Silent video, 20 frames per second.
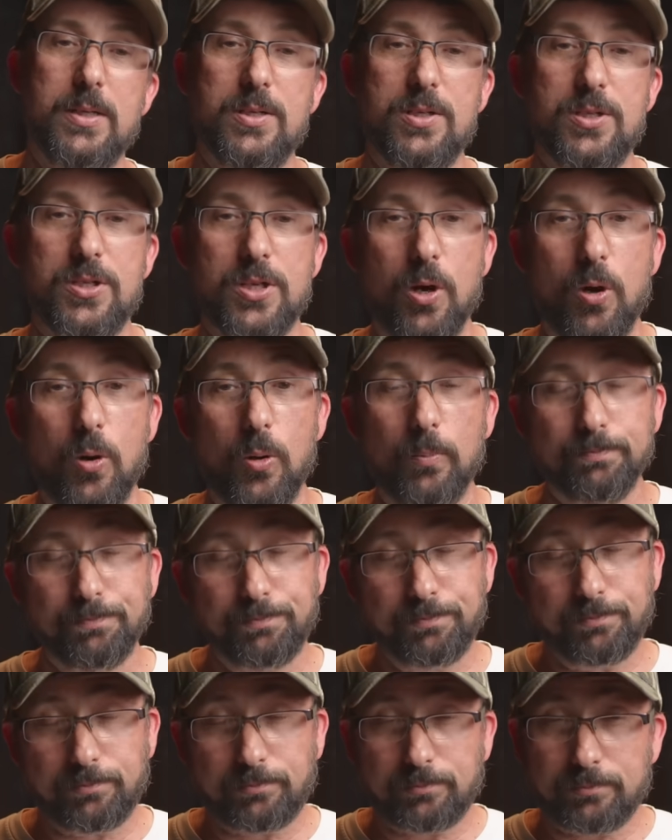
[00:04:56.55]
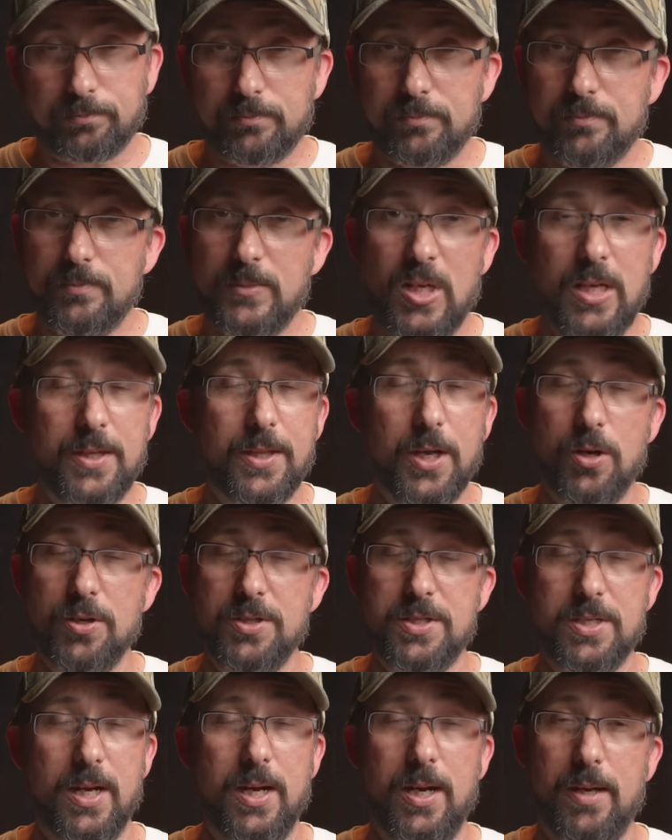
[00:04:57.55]
So
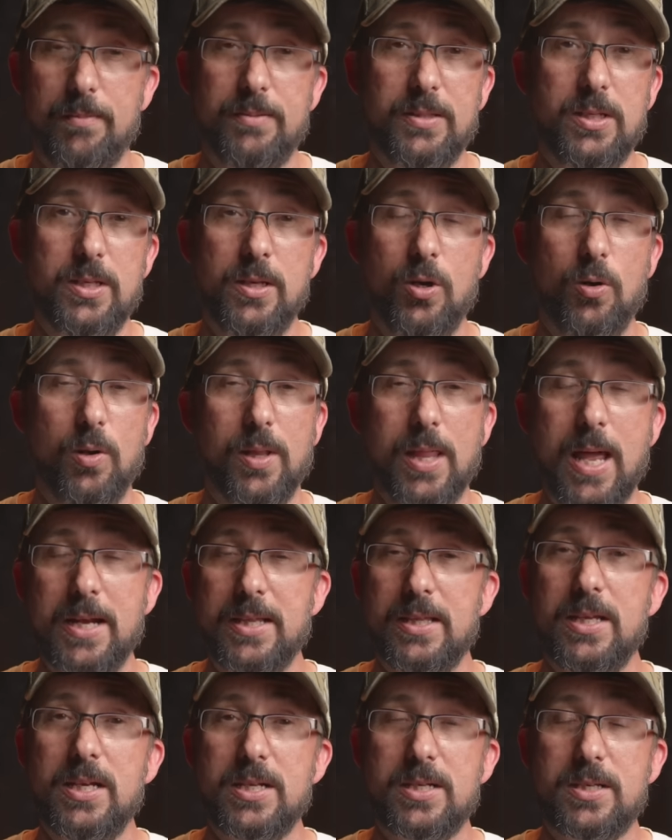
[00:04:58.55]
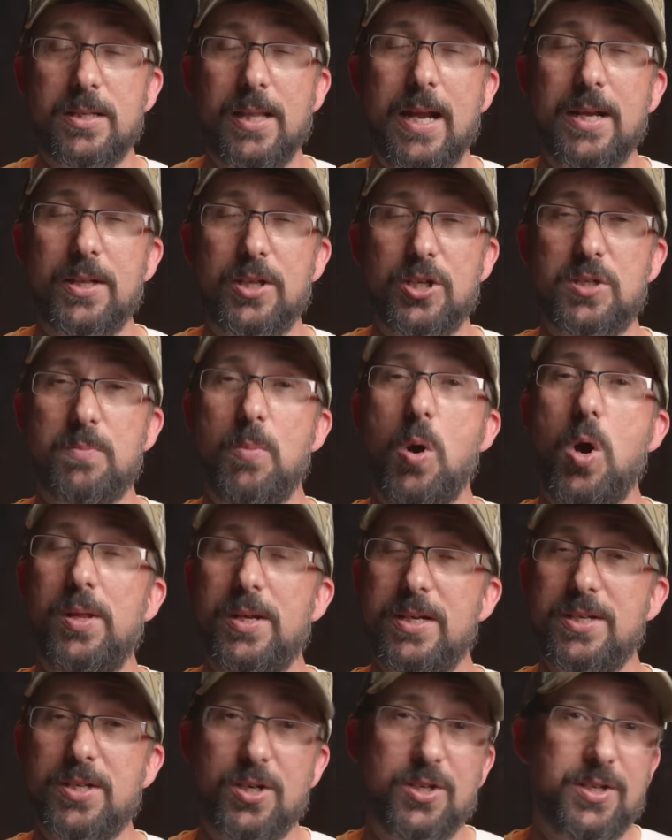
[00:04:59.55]
there's a lot of the
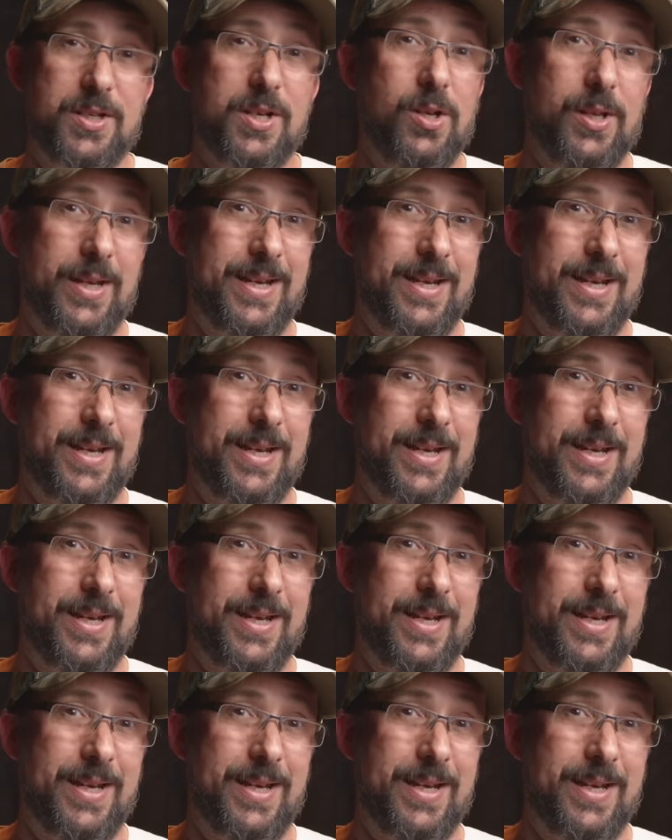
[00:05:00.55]
smallies are still